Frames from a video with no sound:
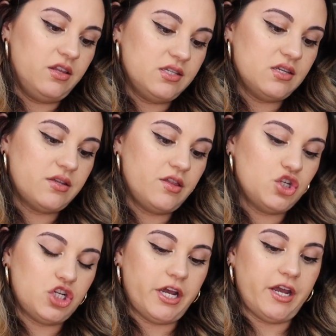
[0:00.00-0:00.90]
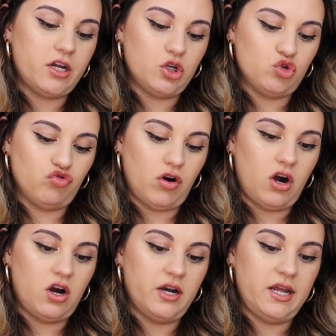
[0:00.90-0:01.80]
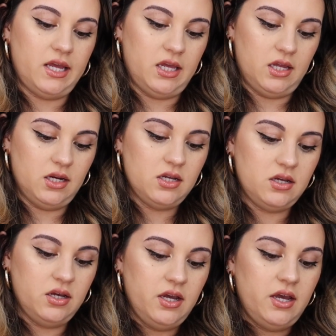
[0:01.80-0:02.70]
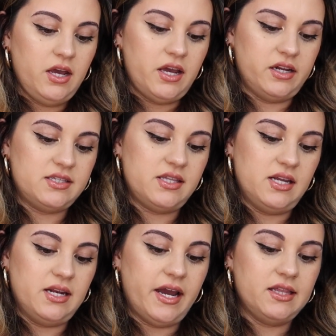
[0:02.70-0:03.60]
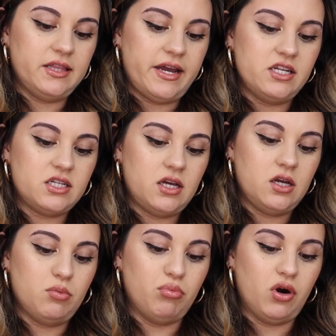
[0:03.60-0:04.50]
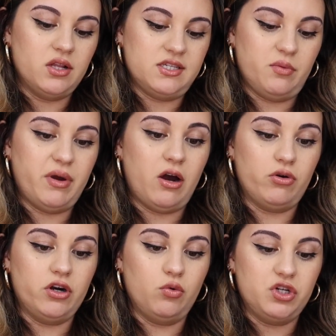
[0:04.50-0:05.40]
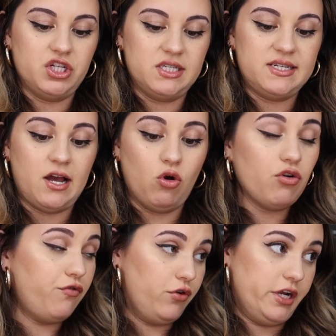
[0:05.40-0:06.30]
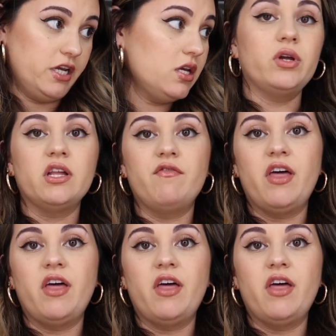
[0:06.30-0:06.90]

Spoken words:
this is in the shade Drawn In, and it's the Nightlight Bronzing Powder, which is talc free. We love